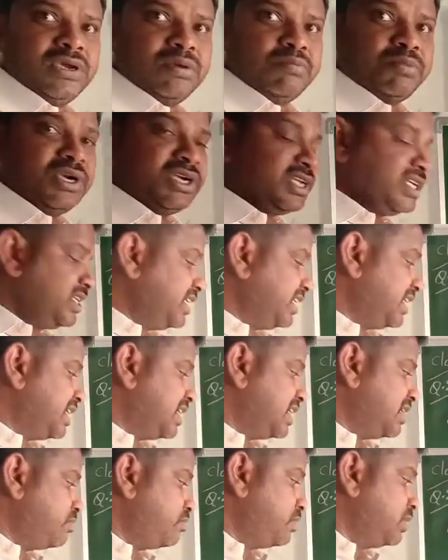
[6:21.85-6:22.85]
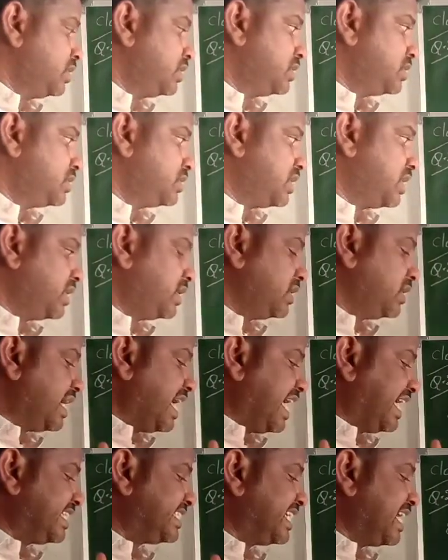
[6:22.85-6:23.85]
But here
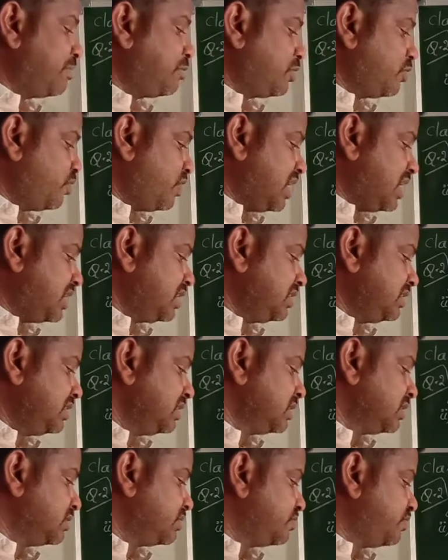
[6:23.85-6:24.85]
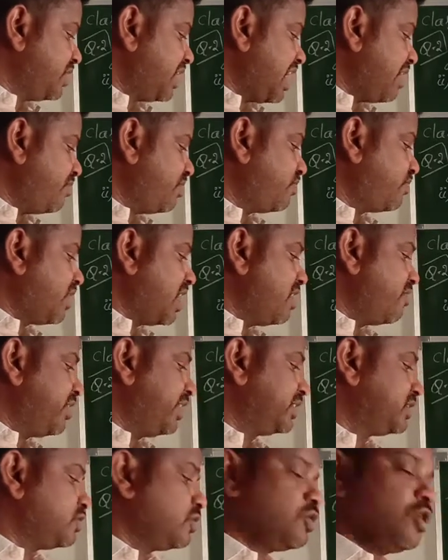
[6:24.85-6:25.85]
except one, we have a 5
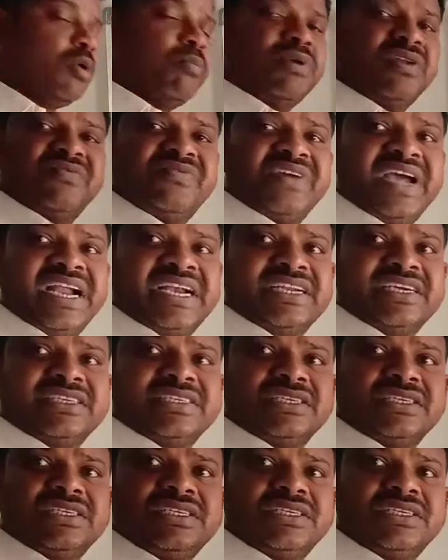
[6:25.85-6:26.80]
also common factor.